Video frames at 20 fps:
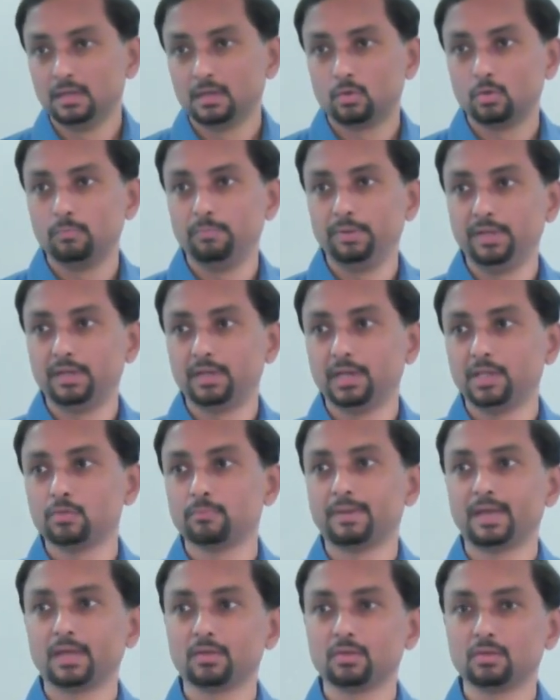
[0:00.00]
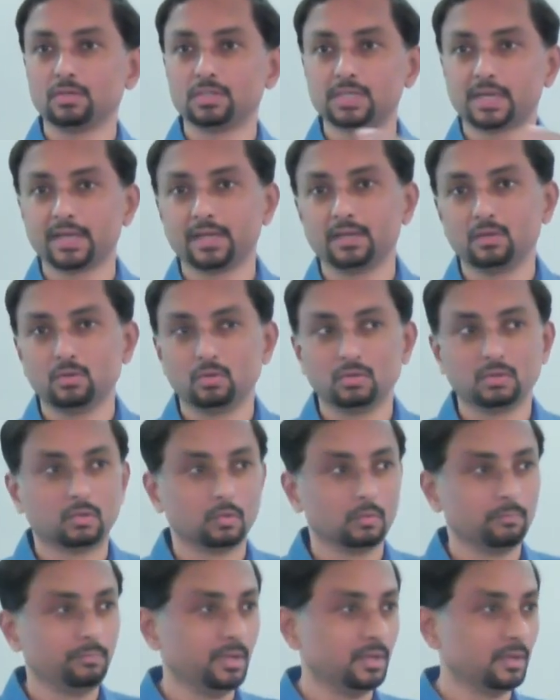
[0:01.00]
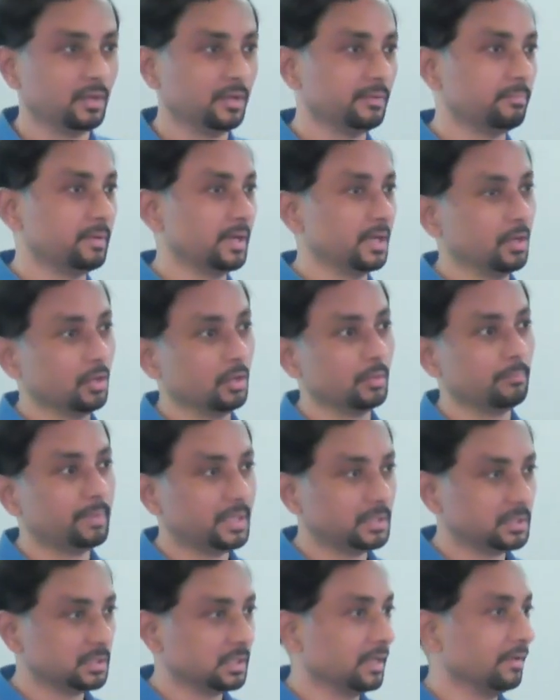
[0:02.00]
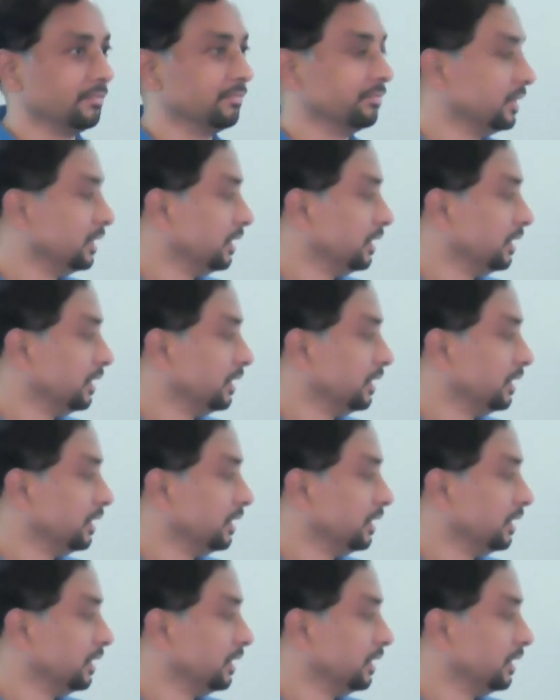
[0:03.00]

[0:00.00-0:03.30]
Could be traced back to your childhood, could be traced back to your past life.